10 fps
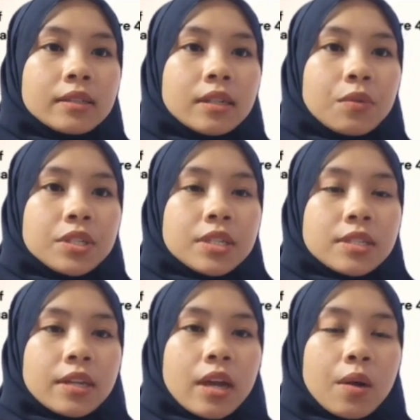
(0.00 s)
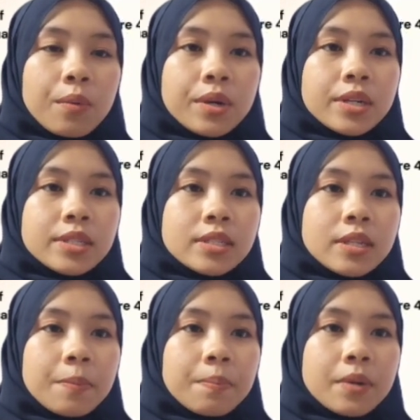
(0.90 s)
which is study hours,
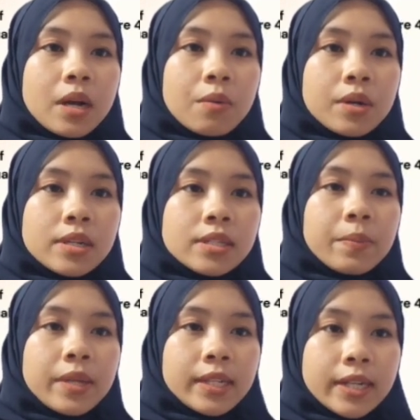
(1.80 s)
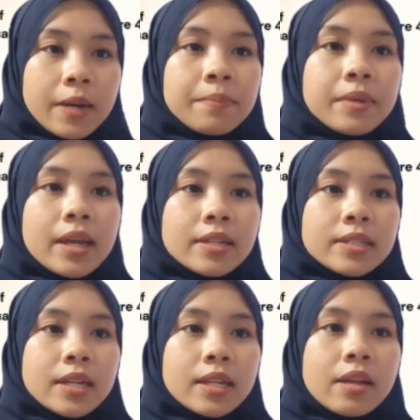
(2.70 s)
sleep hours, income, and
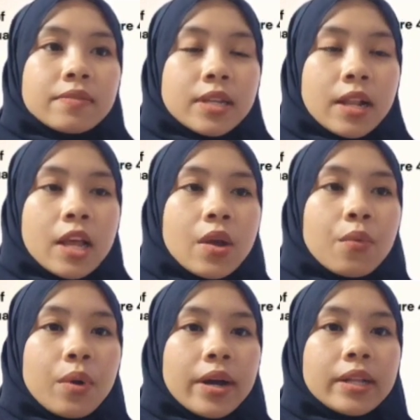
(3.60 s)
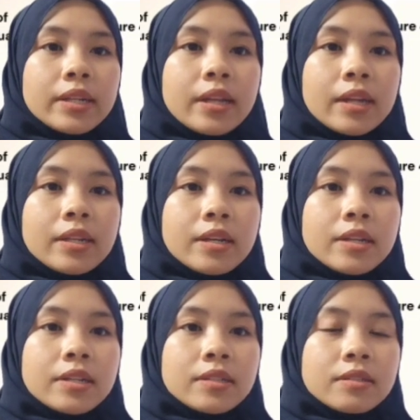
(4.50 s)
study lifestyle, while
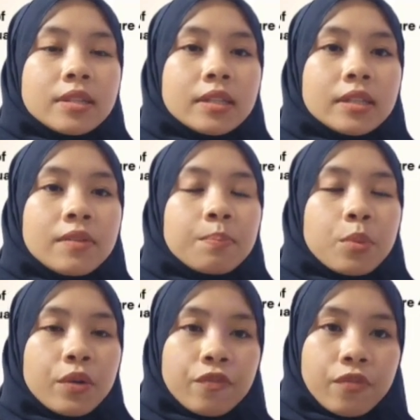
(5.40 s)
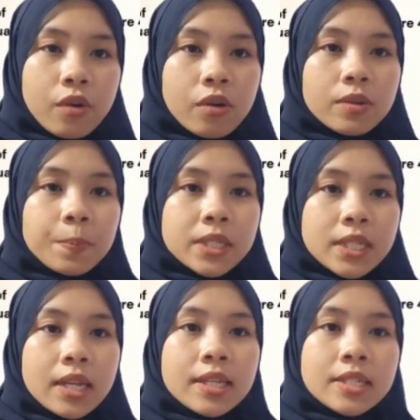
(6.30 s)
another
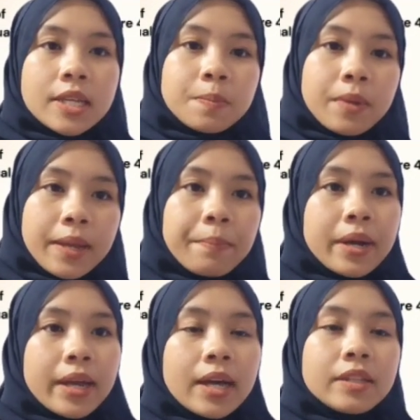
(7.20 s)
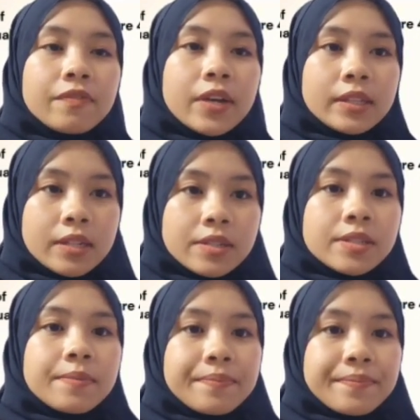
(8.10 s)
13.4% is explained by other
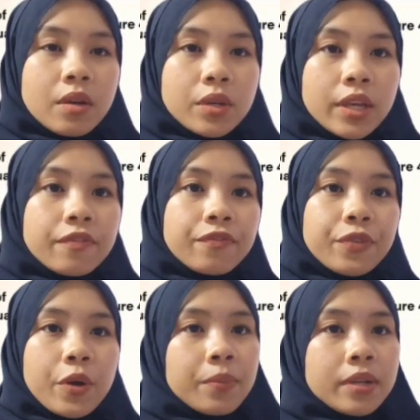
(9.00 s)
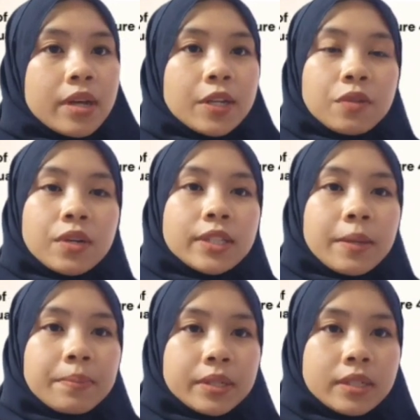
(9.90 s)
factors. Okay, from the ANOVA
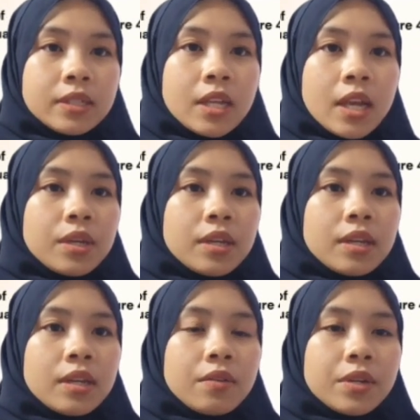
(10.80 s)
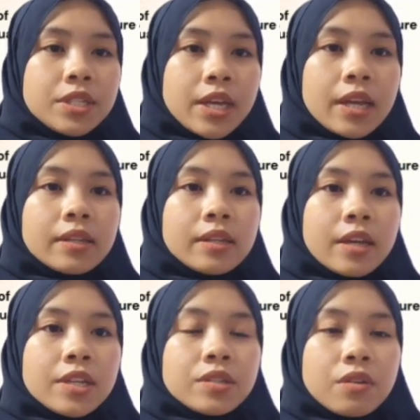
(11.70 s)
table, we reject the
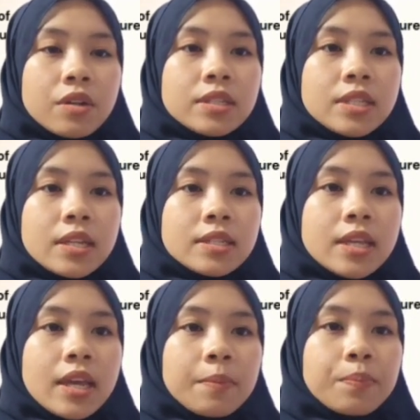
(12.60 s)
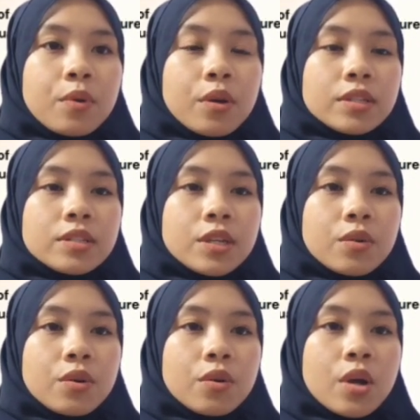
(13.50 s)
hash note since
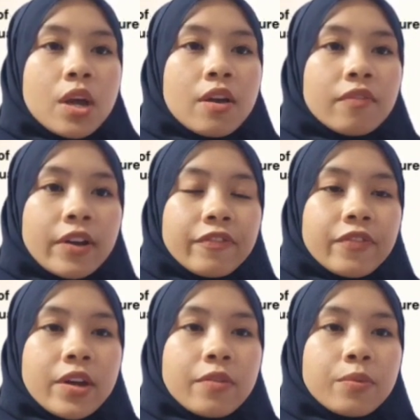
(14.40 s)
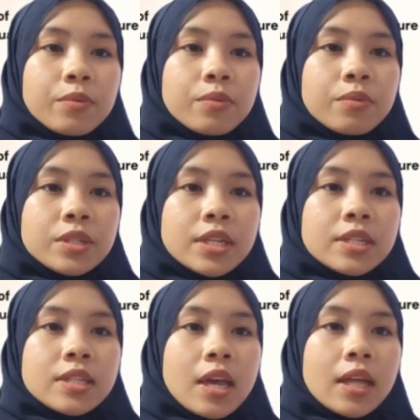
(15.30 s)
8.055, which
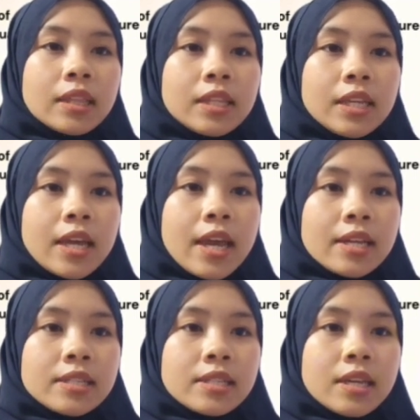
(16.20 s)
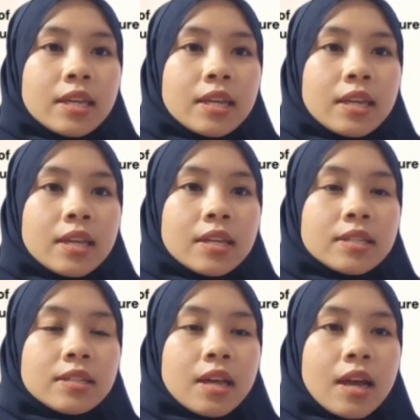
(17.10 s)
is TS, is
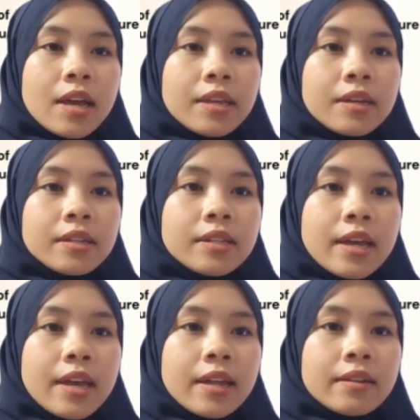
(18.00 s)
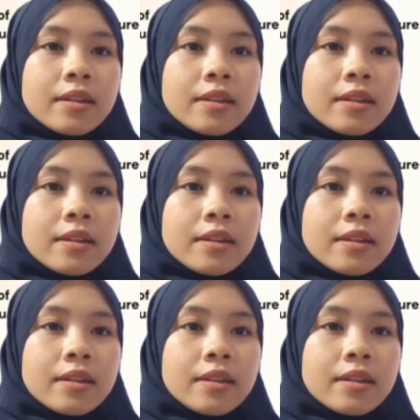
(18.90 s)
higher than